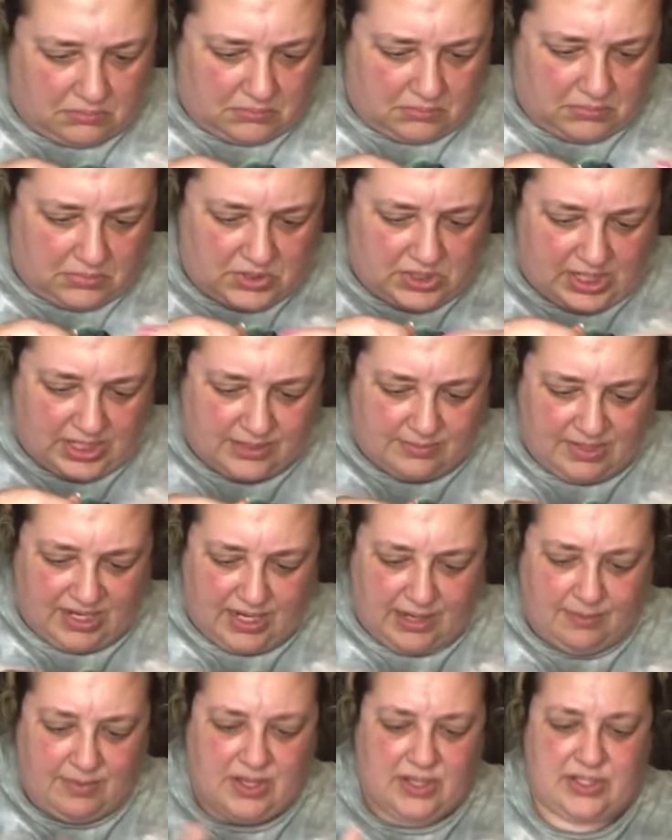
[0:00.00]
size
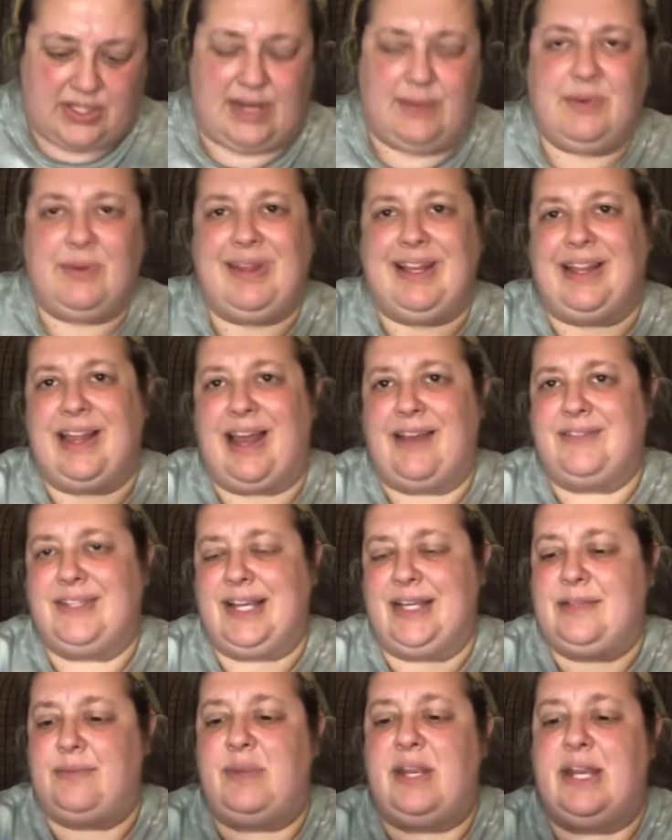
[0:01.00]
medium. It seemed to be a lot of
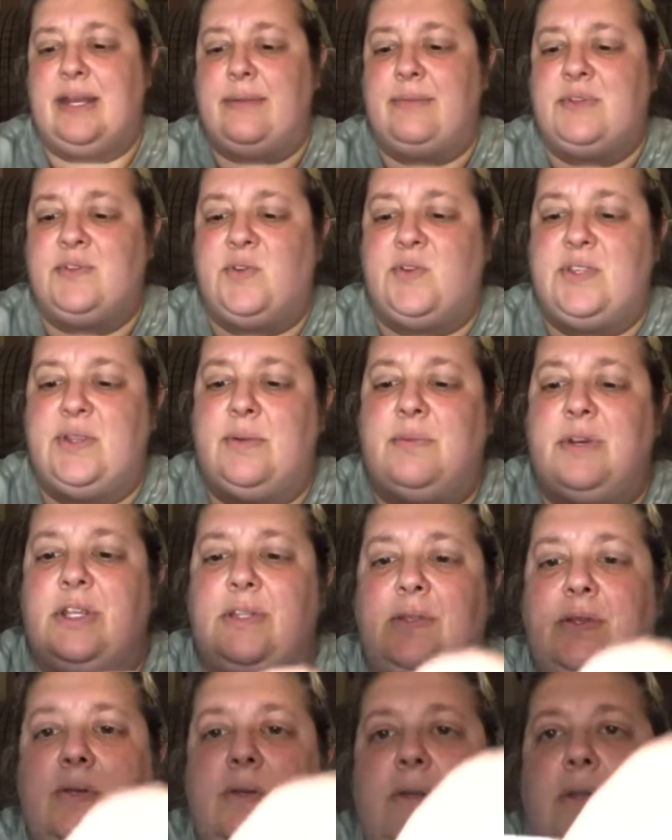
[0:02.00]
size mediums for some
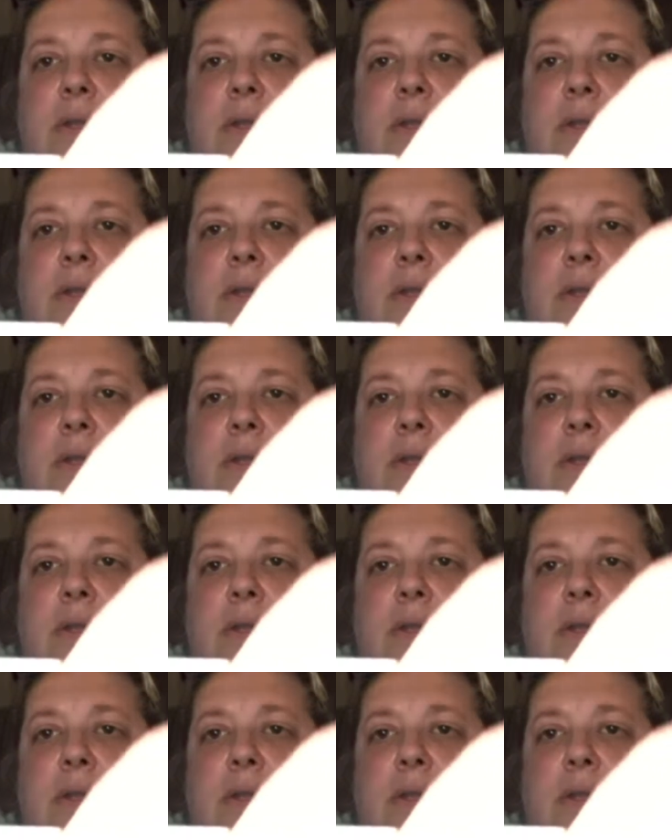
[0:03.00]
reason.